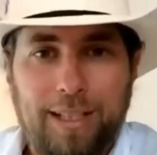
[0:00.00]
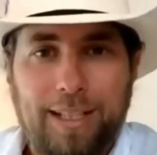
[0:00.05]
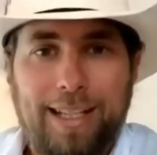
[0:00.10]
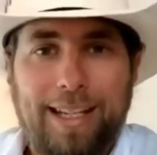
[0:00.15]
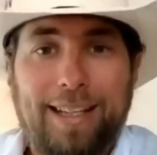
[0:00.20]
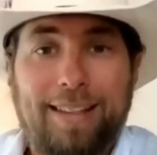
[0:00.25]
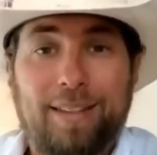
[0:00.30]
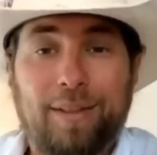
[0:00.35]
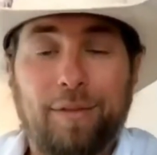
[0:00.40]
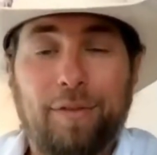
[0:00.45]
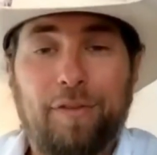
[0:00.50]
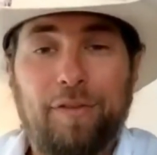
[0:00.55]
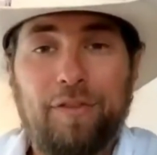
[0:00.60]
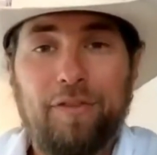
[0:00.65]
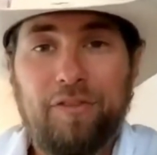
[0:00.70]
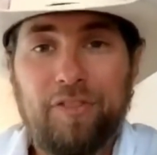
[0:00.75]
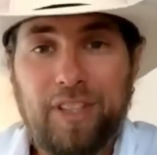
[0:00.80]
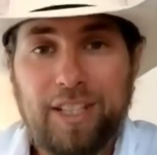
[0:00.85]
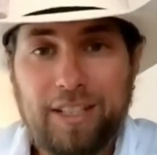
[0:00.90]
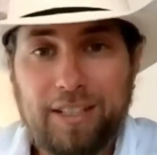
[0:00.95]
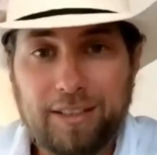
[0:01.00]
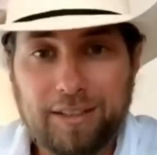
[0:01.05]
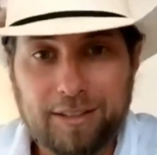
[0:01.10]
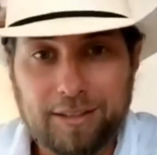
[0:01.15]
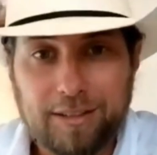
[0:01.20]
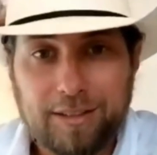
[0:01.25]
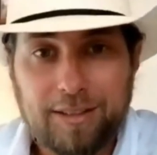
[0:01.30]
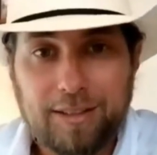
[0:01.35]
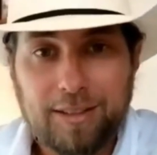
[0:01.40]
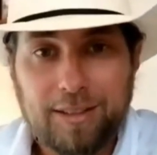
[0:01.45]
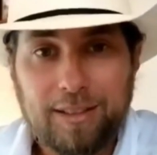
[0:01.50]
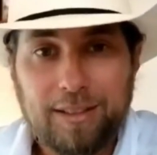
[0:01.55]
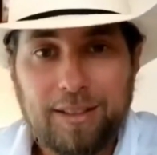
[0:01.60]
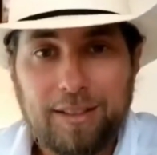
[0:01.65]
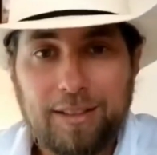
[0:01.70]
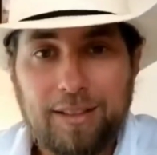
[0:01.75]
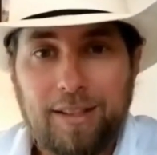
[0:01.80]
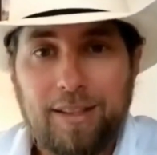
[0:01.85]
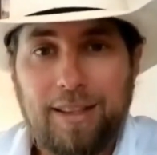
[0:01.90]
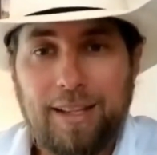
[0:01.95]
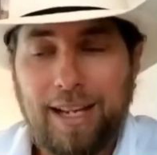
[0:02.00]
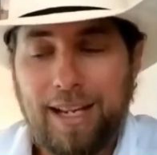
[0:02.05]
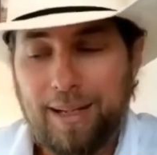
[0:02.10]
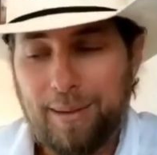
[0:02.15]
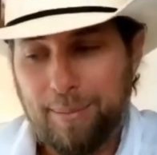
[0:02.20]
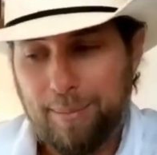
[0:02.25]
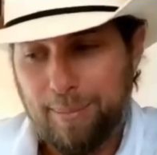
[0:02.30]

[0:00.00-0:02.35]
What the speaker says: It's a field that